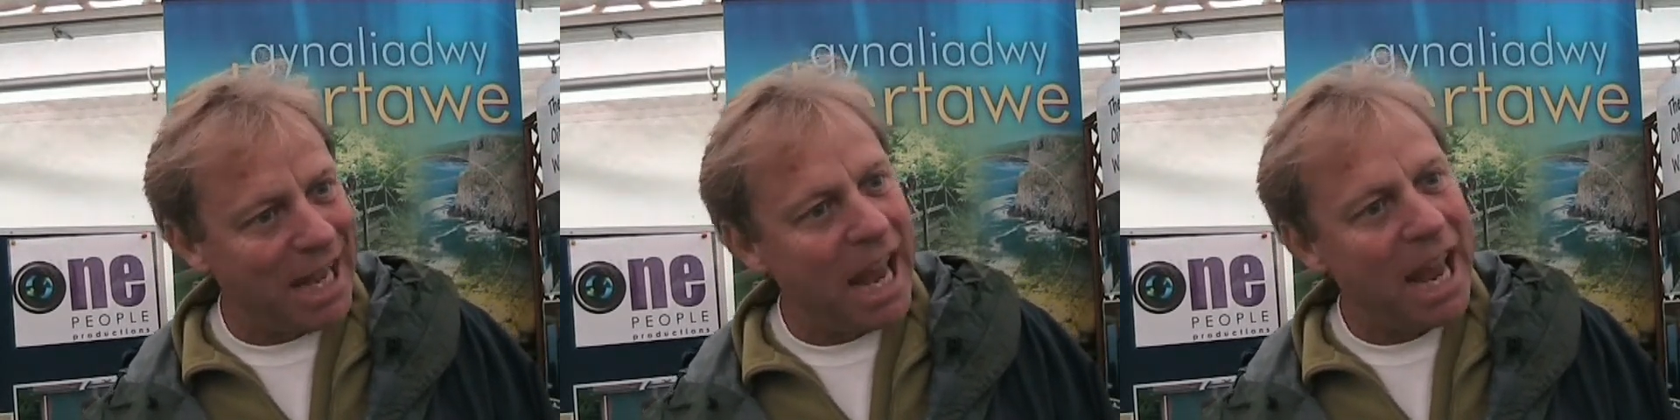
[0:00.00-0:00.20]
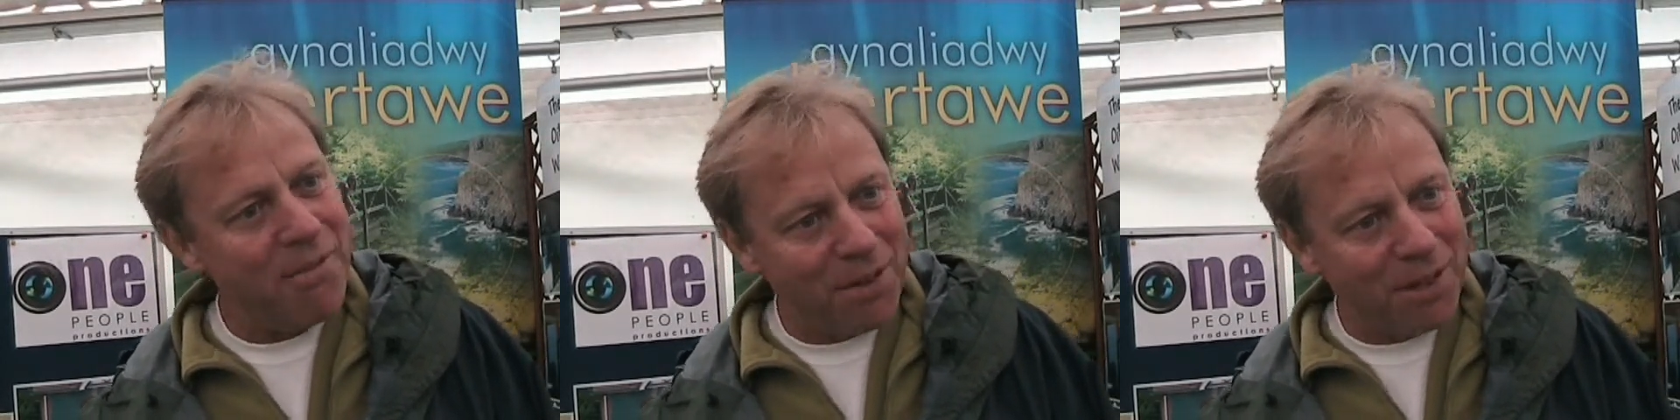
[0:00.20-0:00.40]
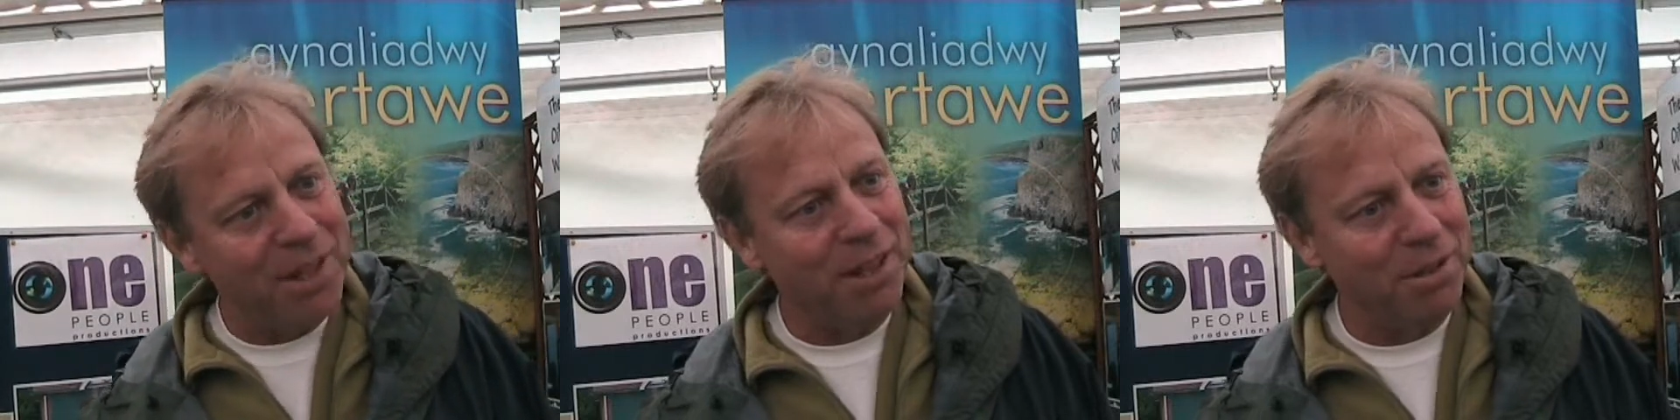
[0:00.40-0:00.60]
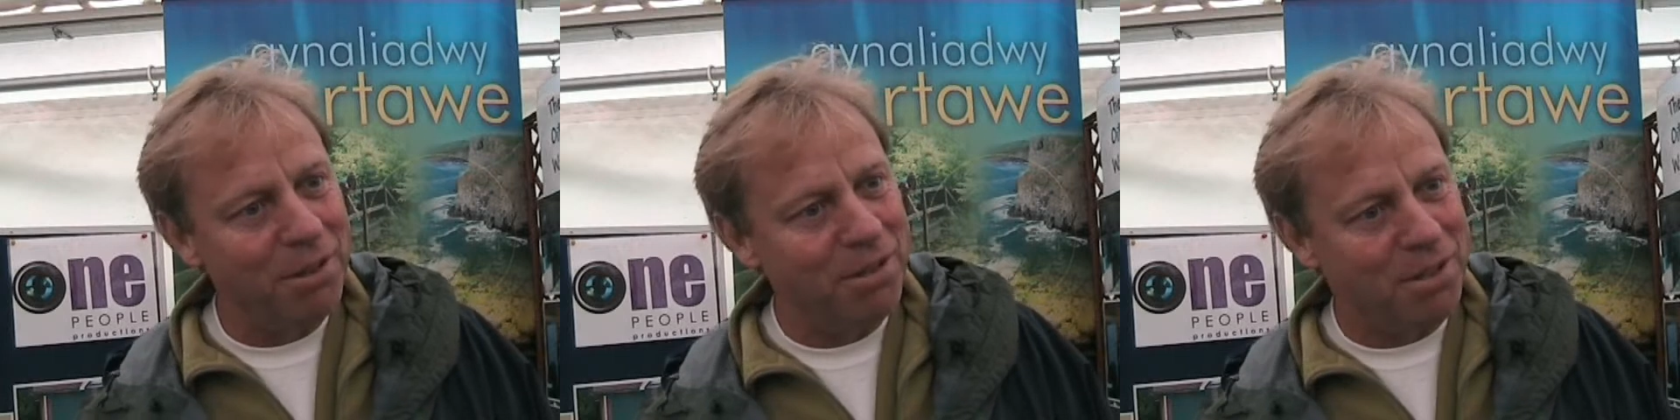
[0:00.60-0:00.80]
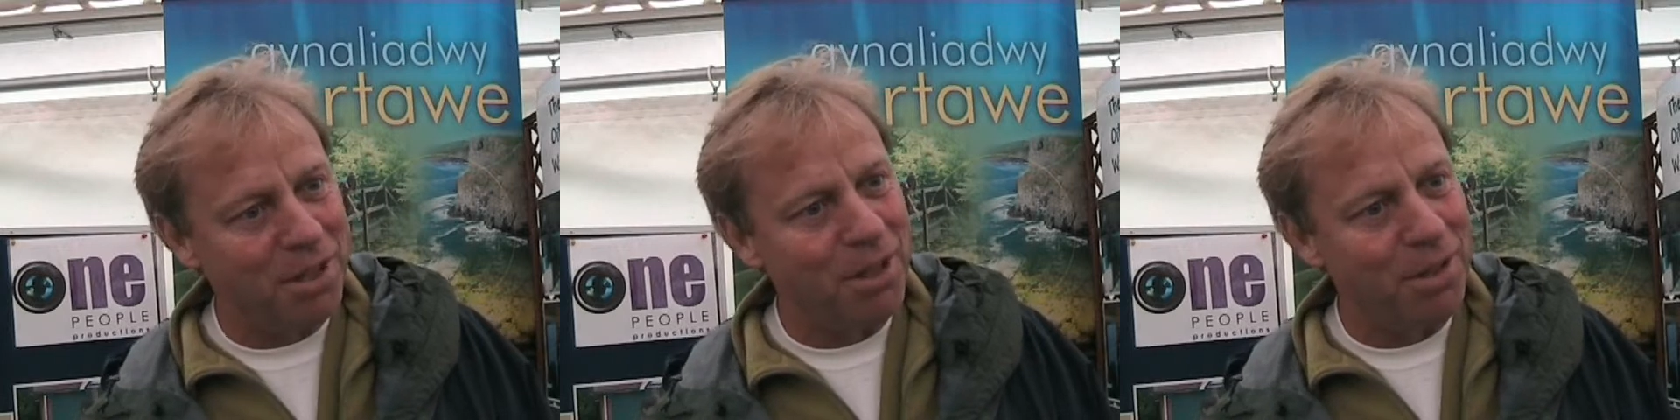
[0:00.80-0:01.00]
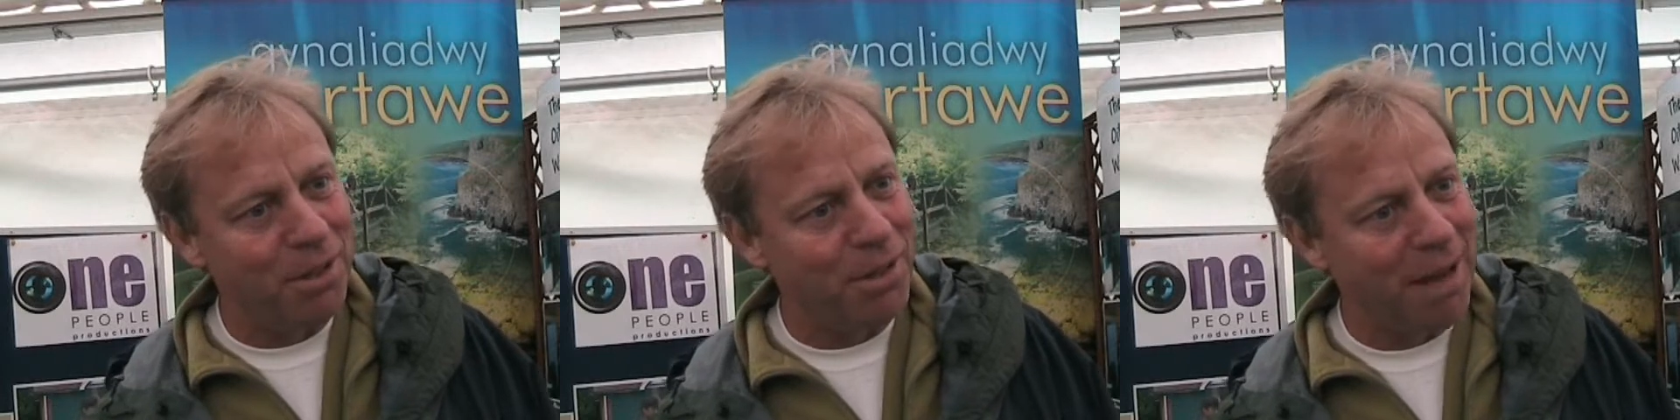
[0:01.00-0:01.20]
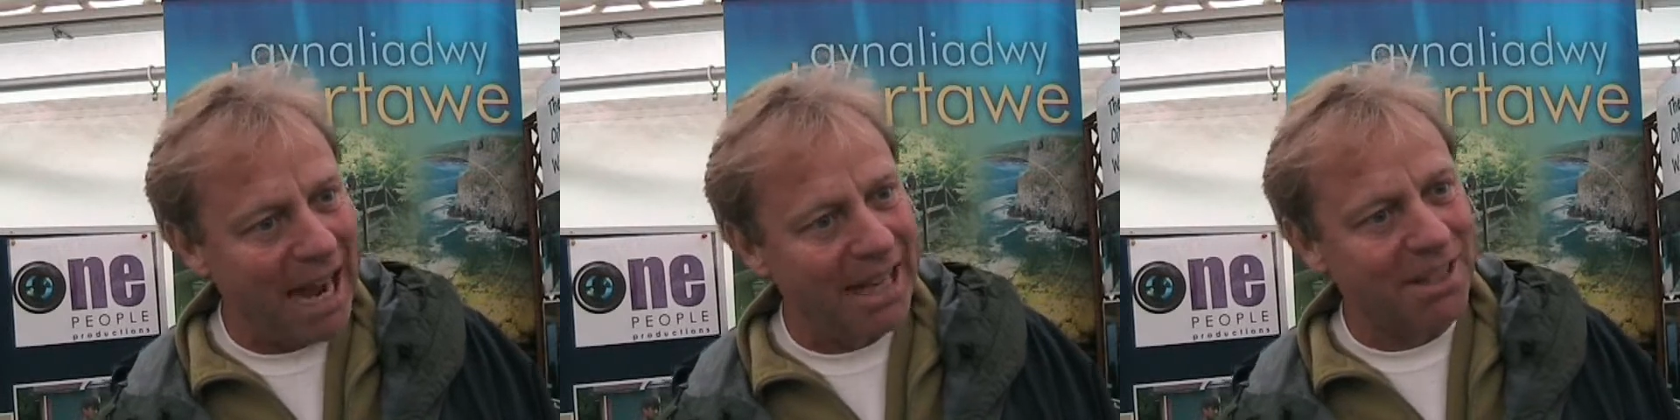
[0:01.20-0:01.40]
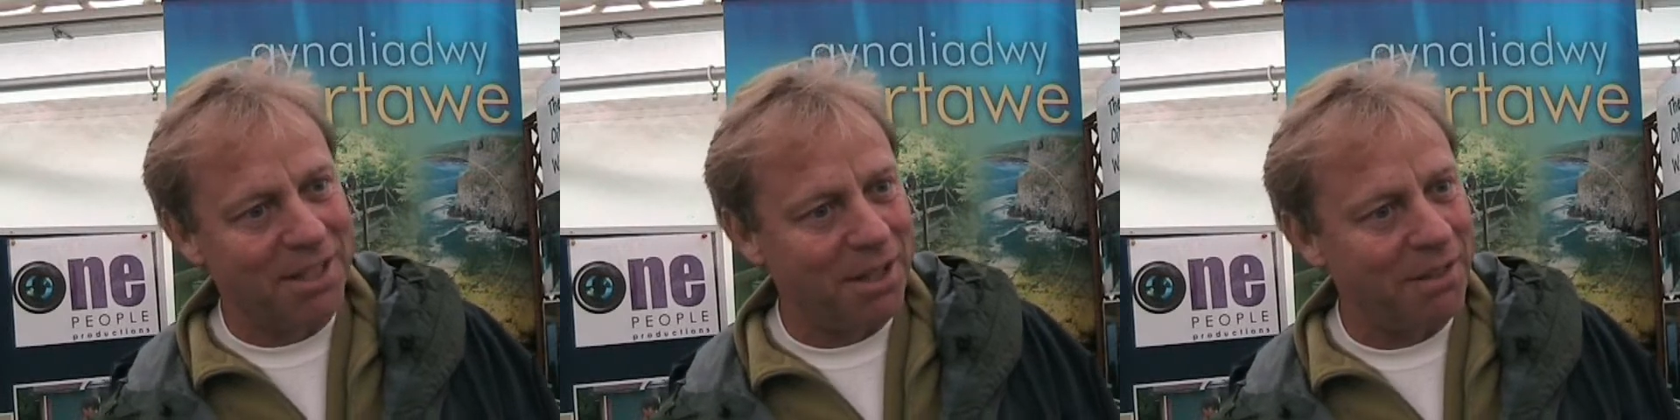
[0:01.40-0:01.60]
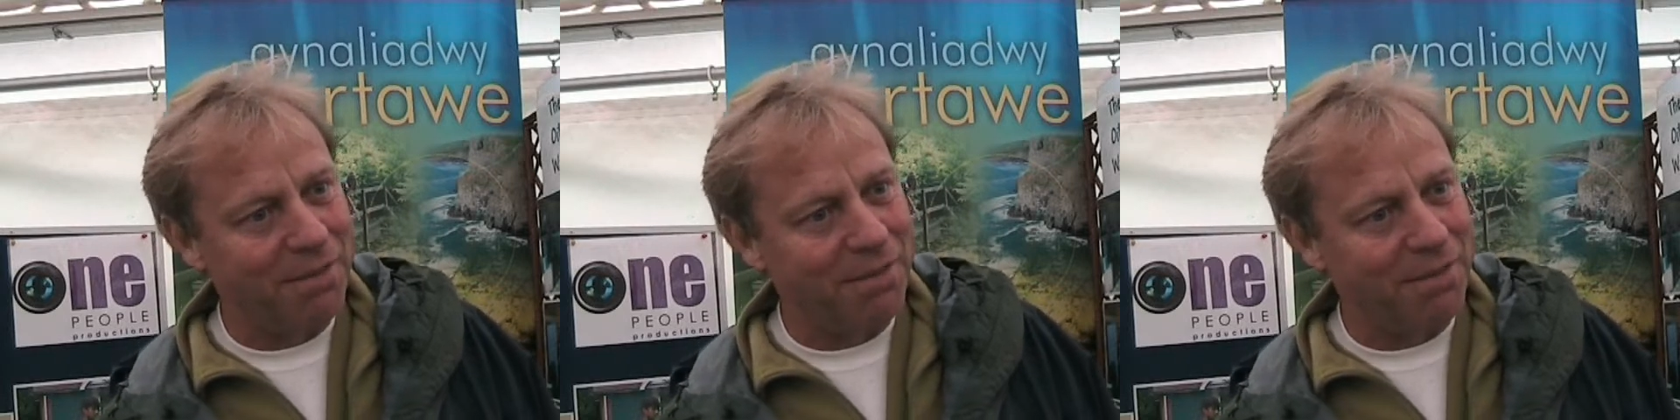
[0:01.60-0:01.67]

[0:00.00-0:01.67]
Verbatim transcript: everything you do has an